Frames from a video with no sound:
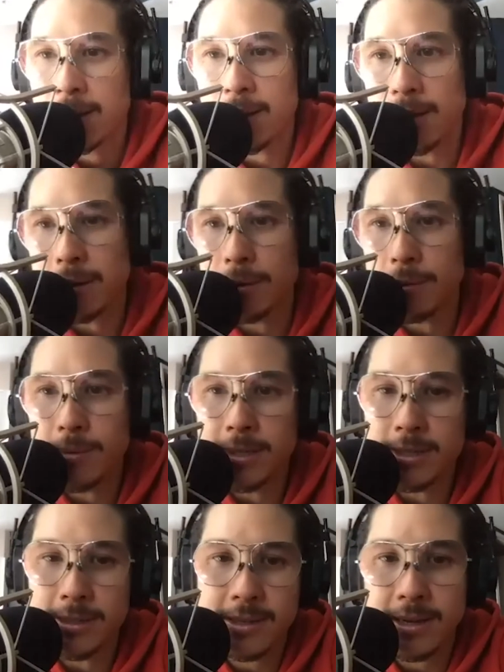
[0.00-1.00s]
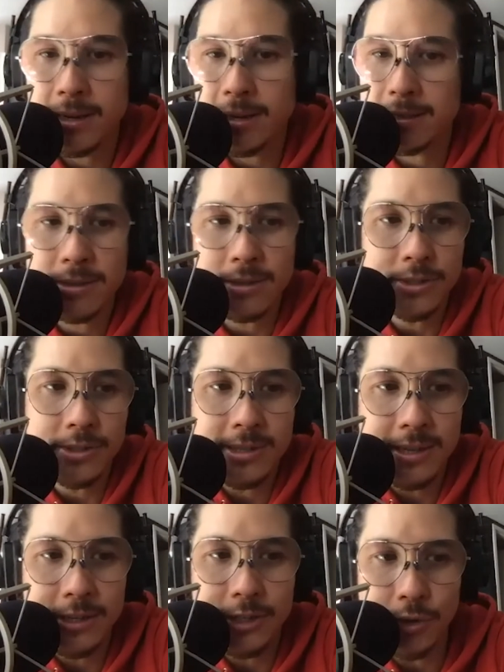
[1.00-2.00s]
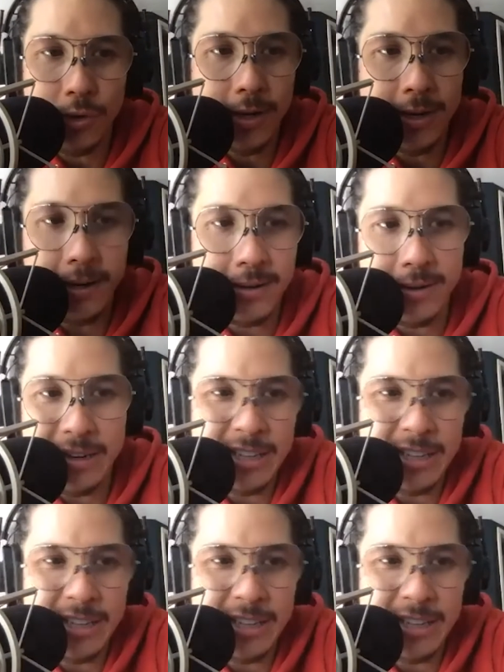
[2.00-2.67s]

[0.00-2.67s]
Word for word: um, it just kind of I still just enjoyed